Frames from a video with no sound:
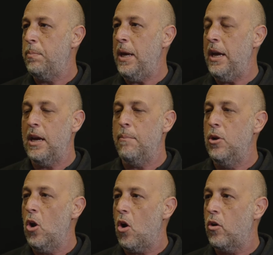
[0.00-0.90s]
being a
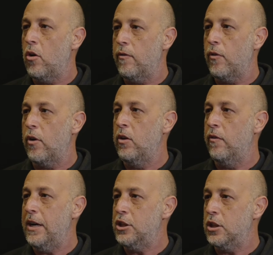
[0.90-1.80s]
blocker for
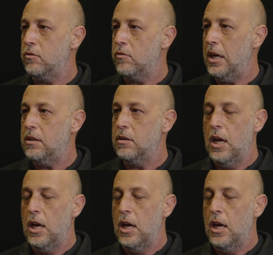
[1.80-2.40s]
innovation, right?